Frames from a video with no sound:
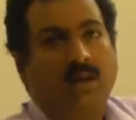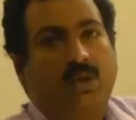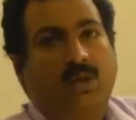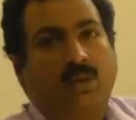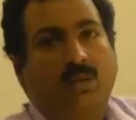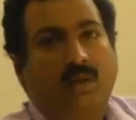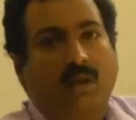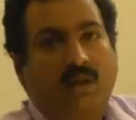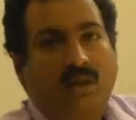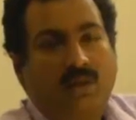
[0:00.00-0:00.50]

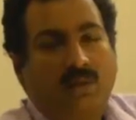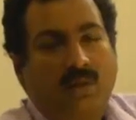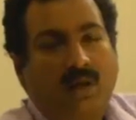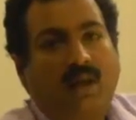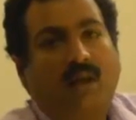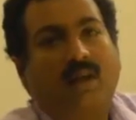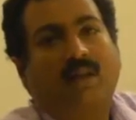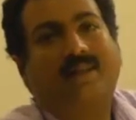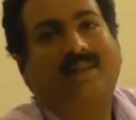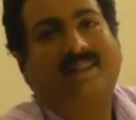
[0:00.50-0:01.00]
towards
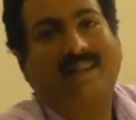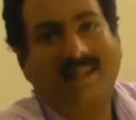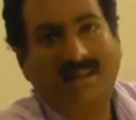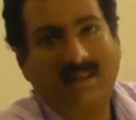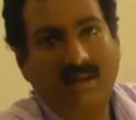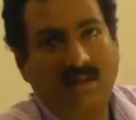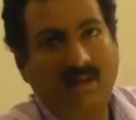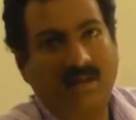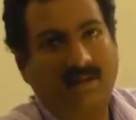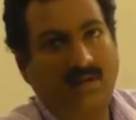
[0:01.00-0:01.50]
various
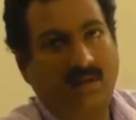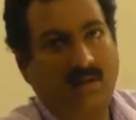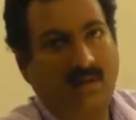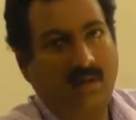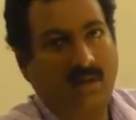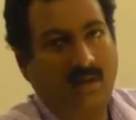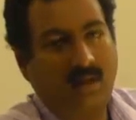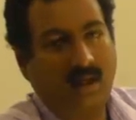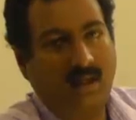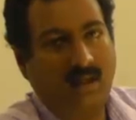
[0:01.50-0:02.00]
sections of the
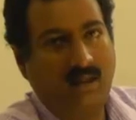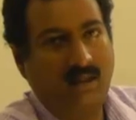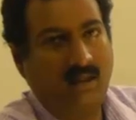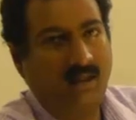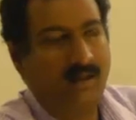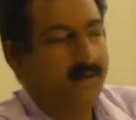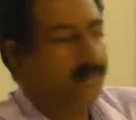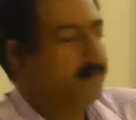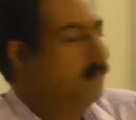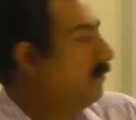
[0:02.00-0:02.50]
society.
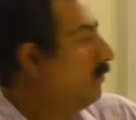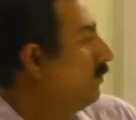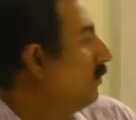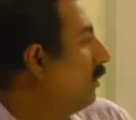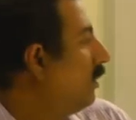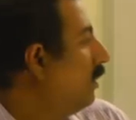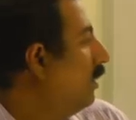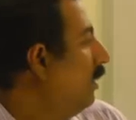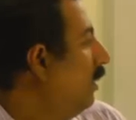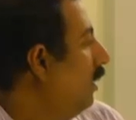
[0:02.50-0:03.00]

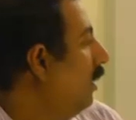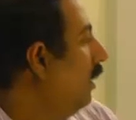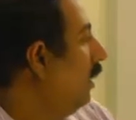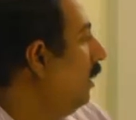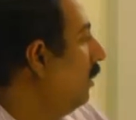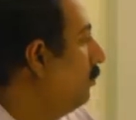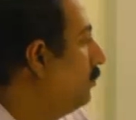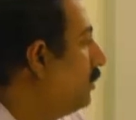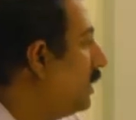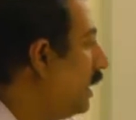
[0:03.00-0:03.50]

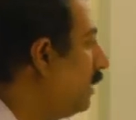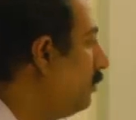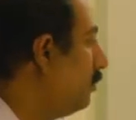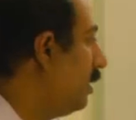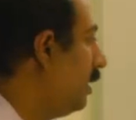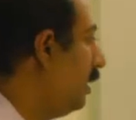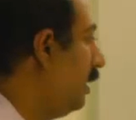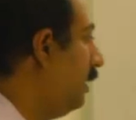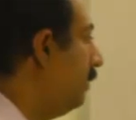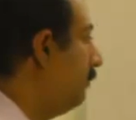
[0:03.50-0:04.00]

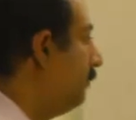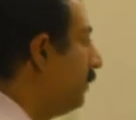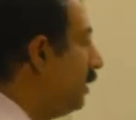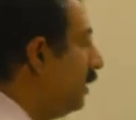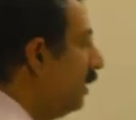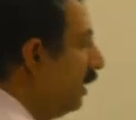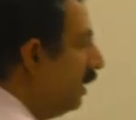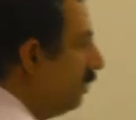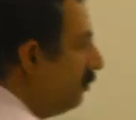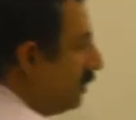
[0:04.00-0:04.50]
Primarily, a